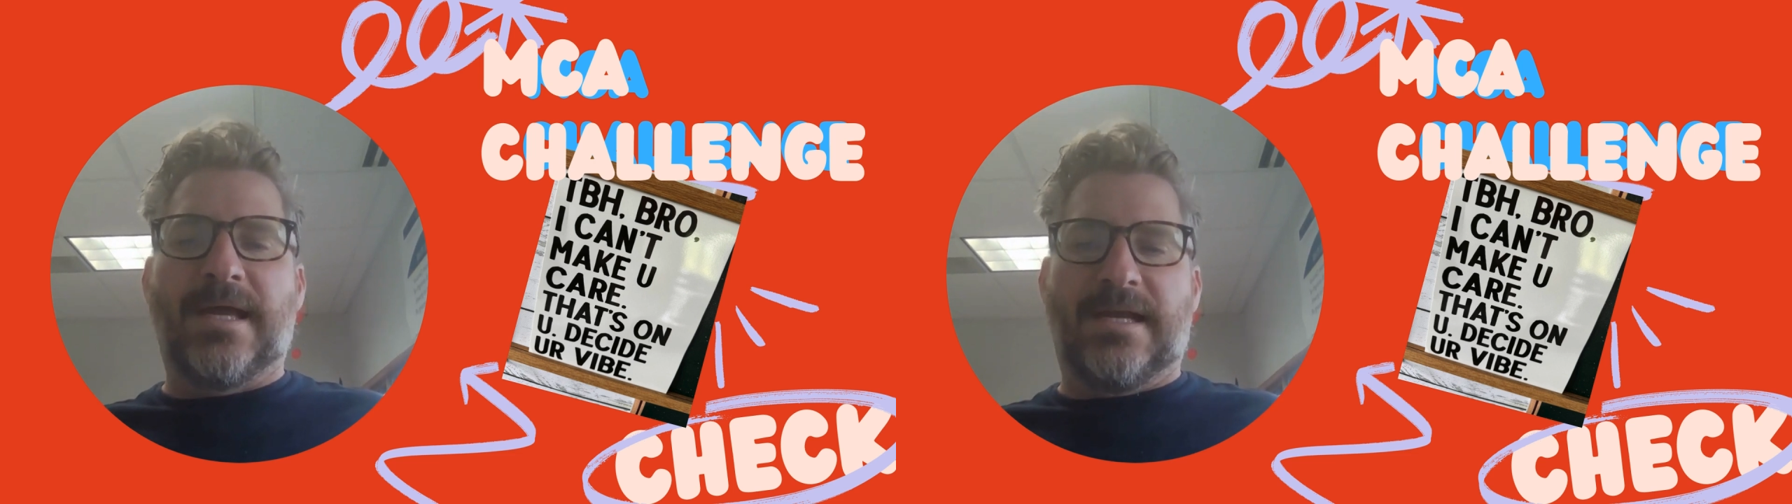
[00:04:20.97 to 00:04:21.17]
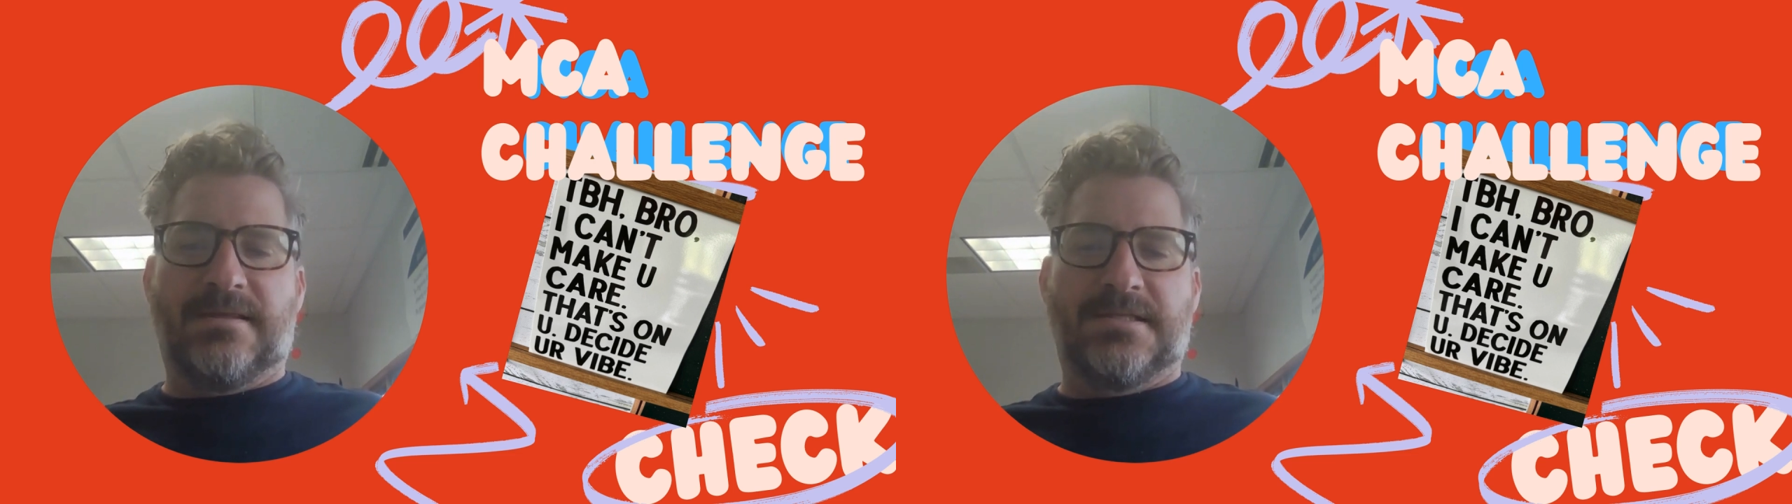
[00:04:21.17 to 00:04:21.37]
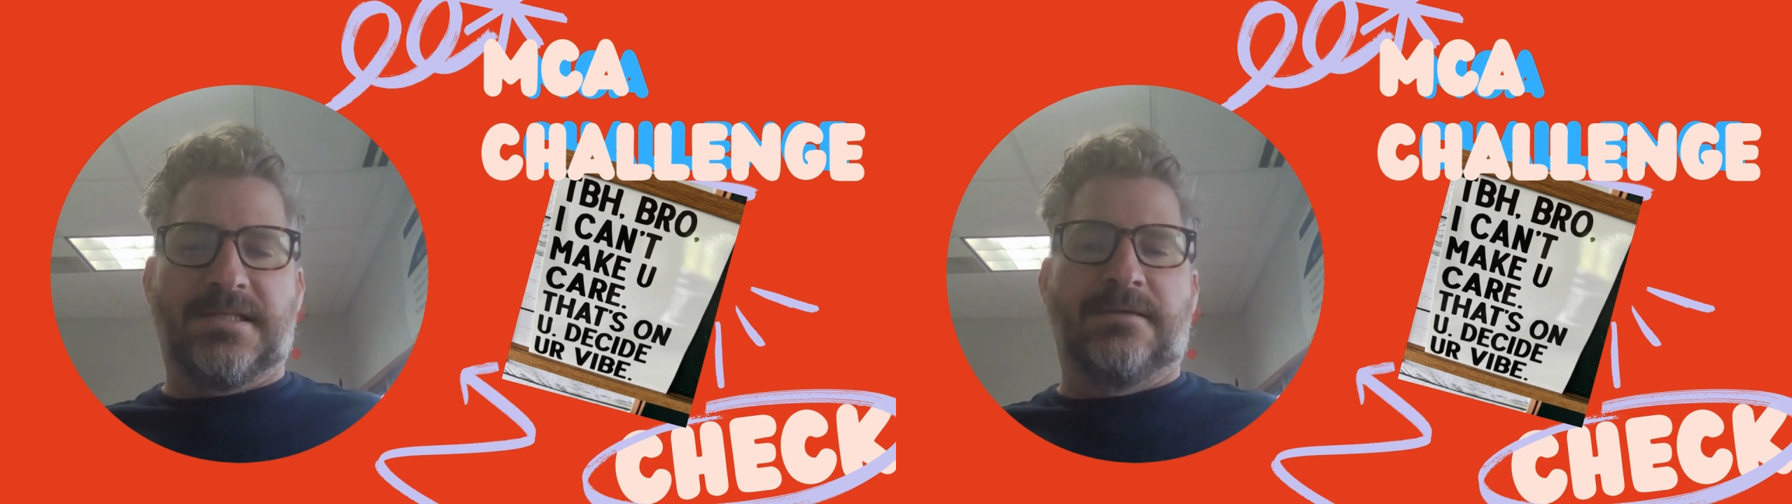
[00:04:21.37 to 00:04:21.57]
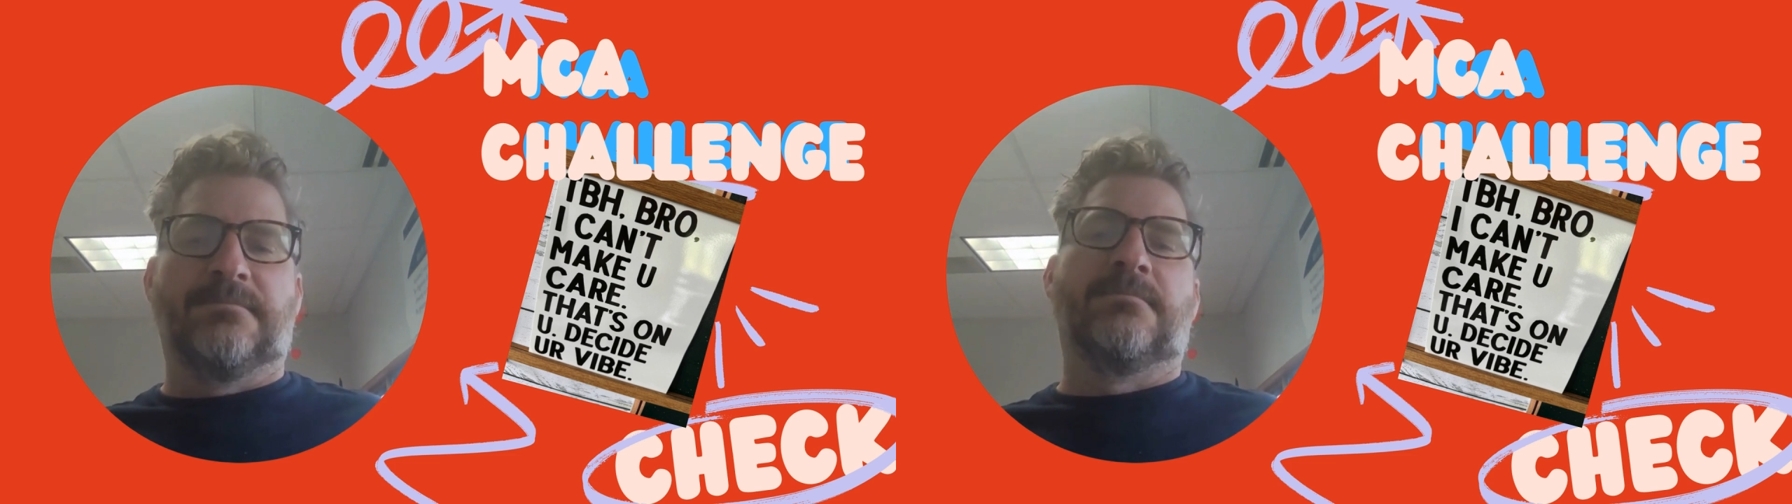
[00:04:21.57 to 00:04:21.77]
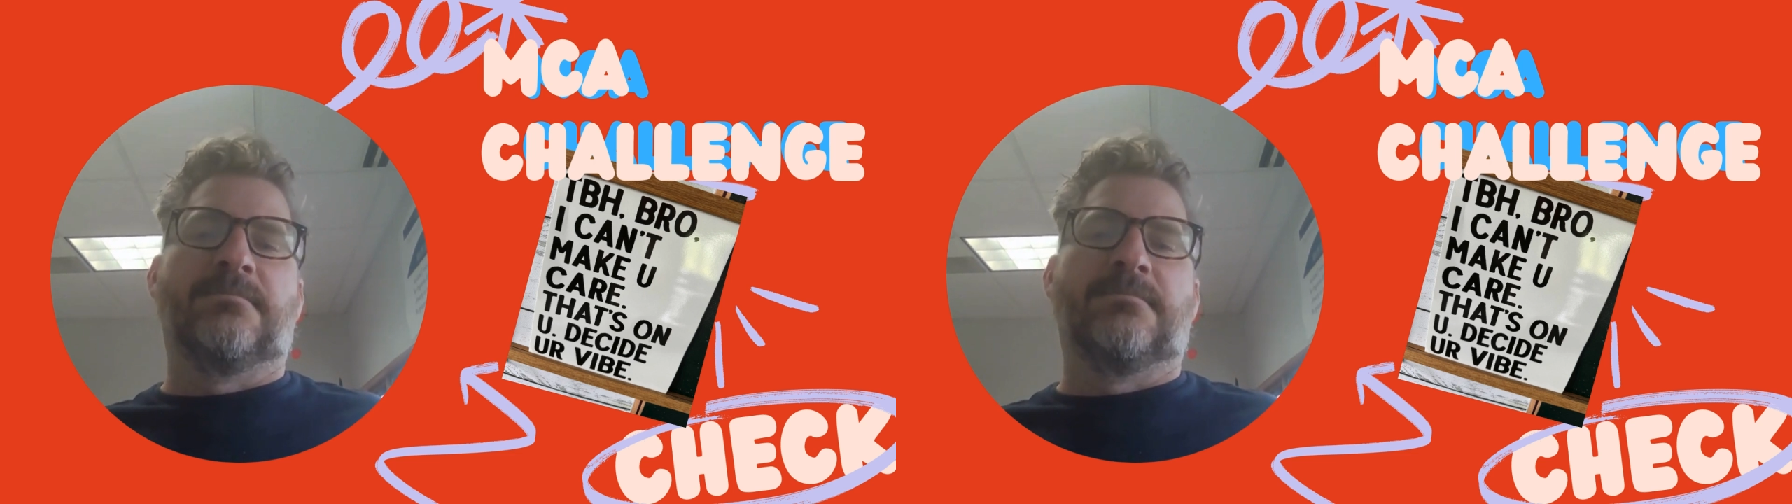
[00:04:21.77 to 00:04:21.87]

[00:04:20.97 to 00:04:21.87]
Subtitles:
Man in the Sea.